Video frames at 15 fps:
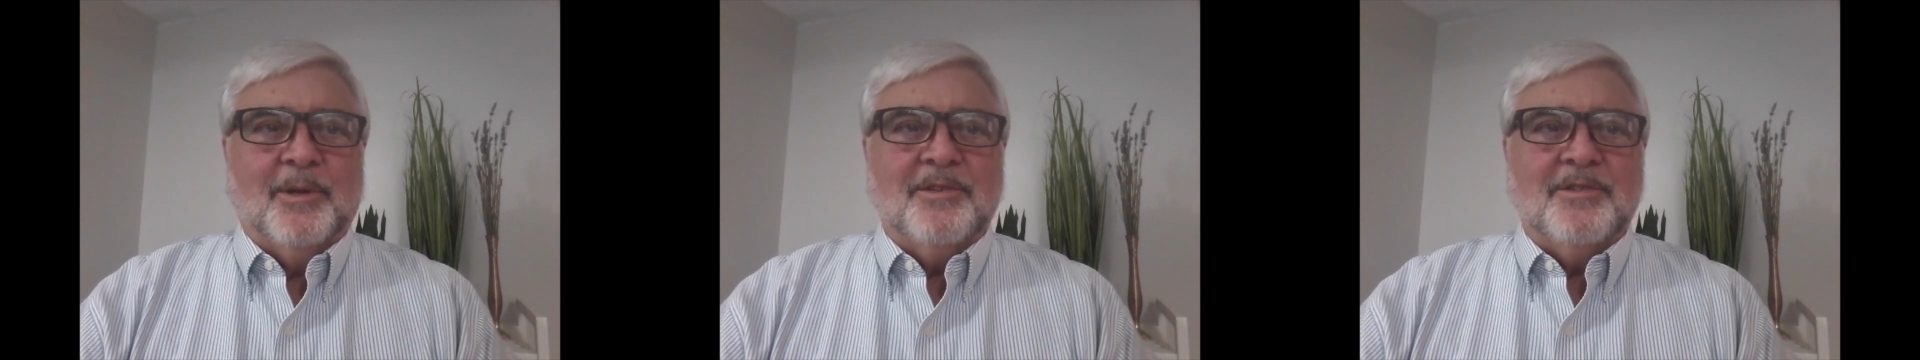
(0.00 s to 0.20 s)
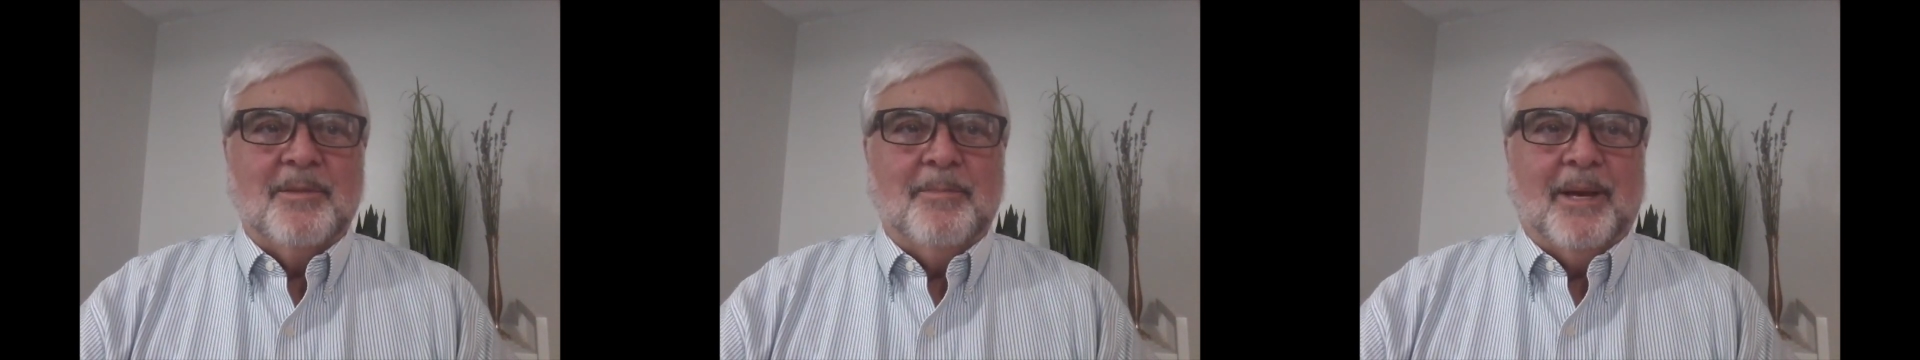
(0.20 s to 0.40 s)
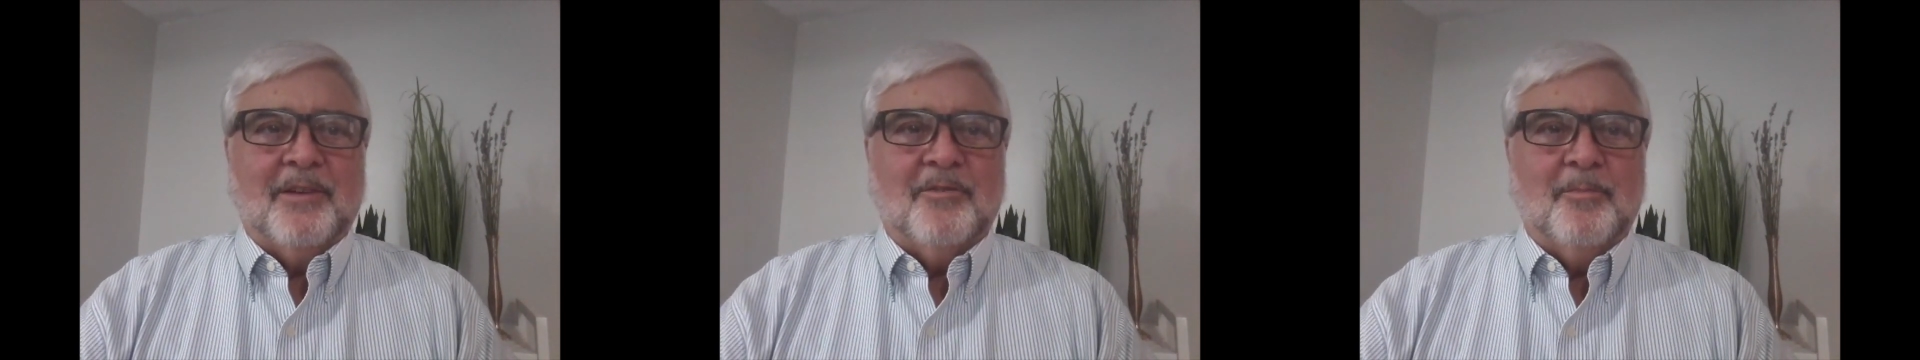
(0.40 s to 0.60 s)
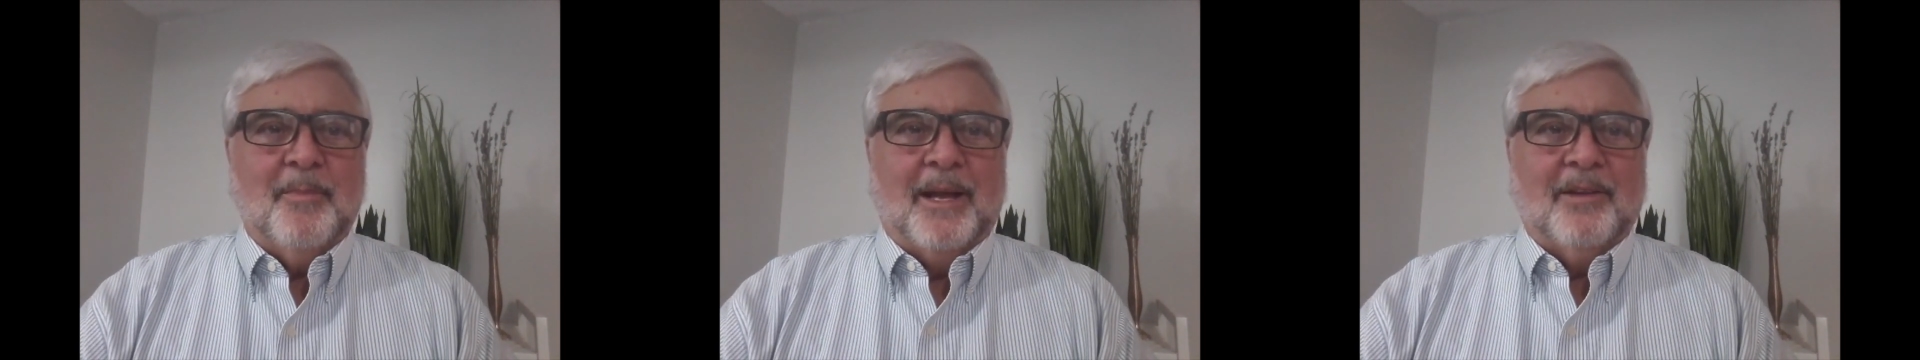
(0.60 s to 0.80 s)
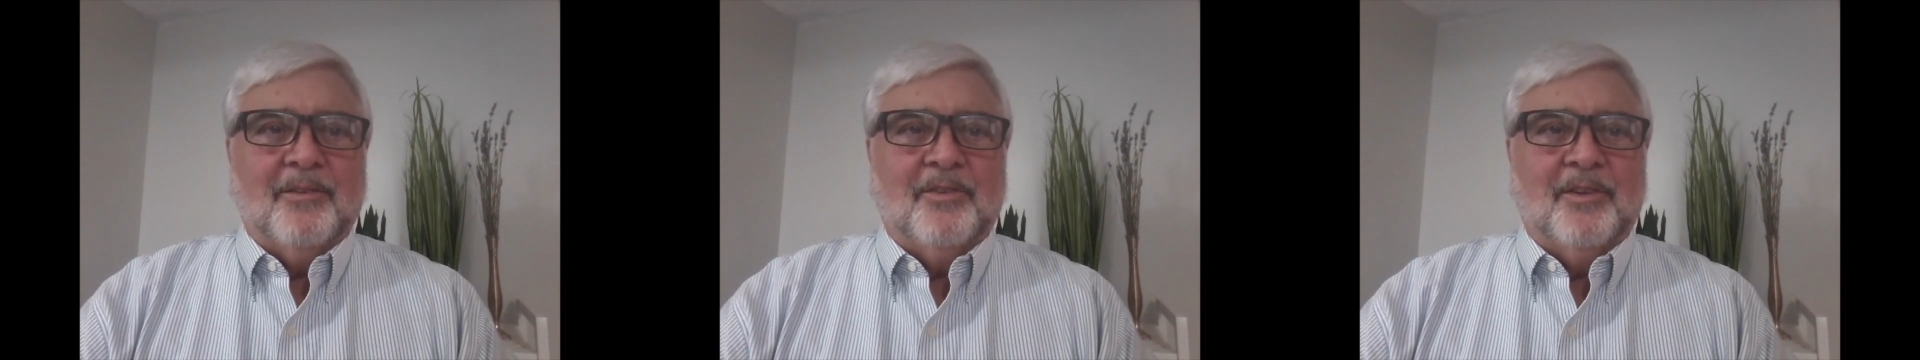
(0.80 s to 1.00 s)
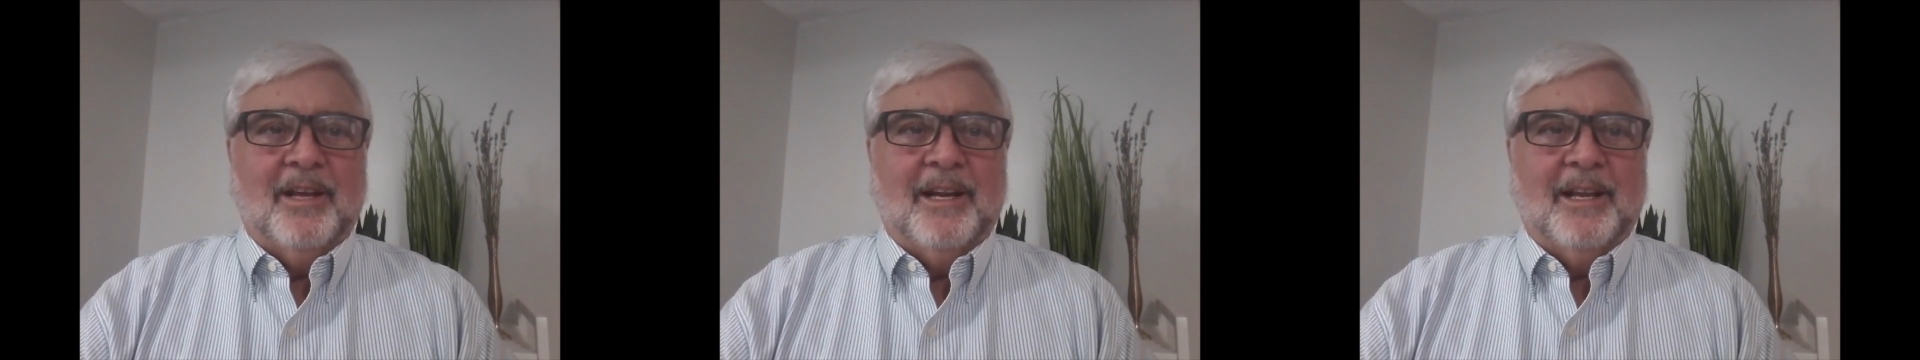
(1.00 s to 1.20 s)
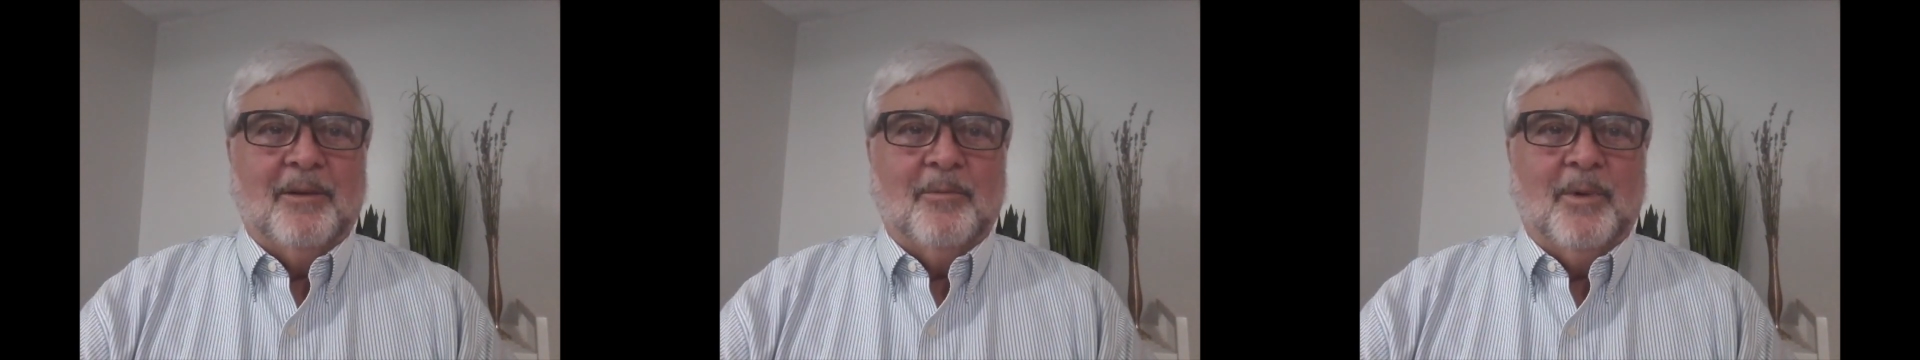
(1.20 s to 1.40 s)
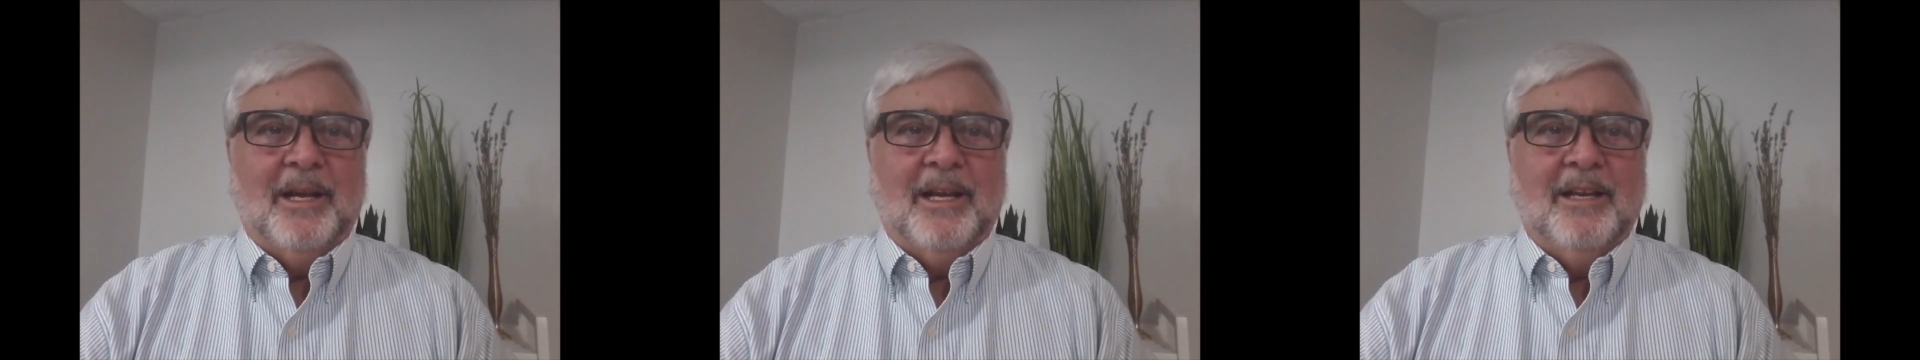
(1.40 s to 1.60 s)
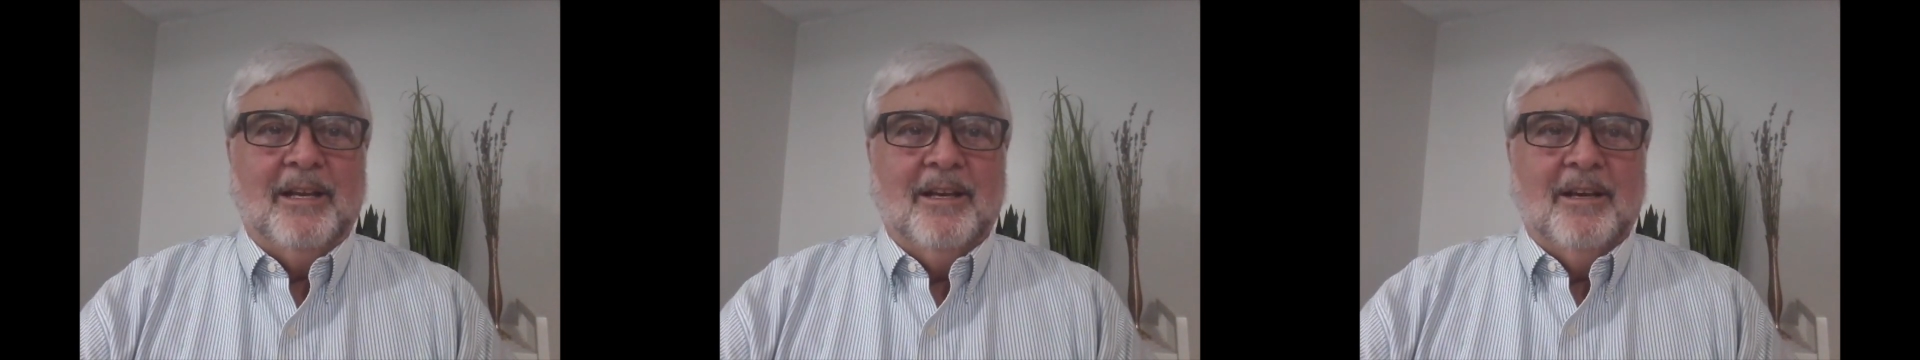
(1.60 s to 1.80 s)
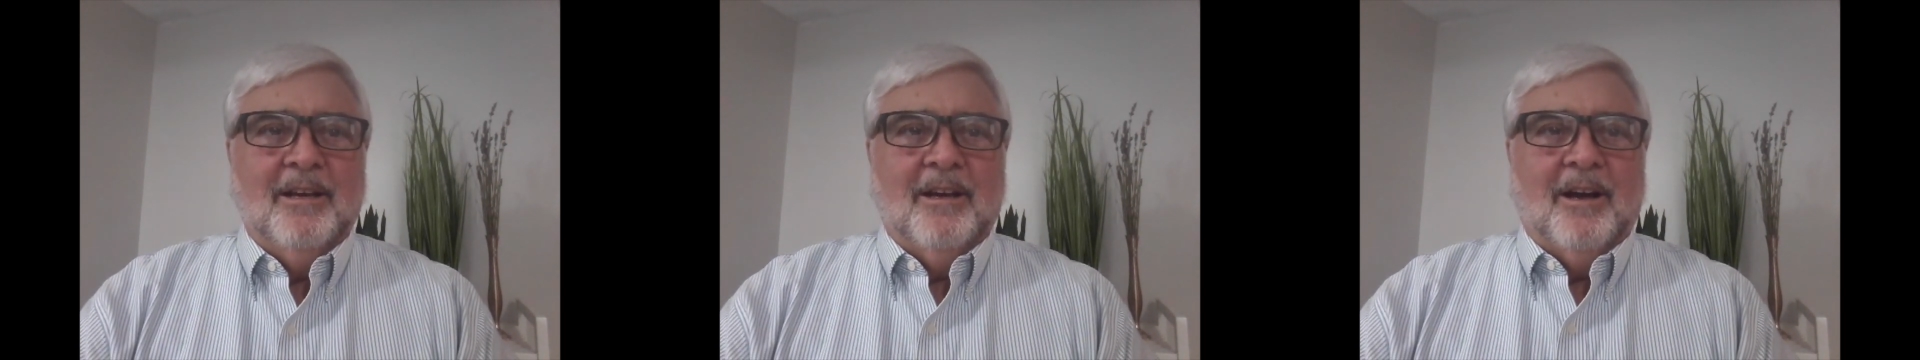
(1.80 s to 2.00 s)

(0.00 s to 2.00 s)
is the best medicine, and we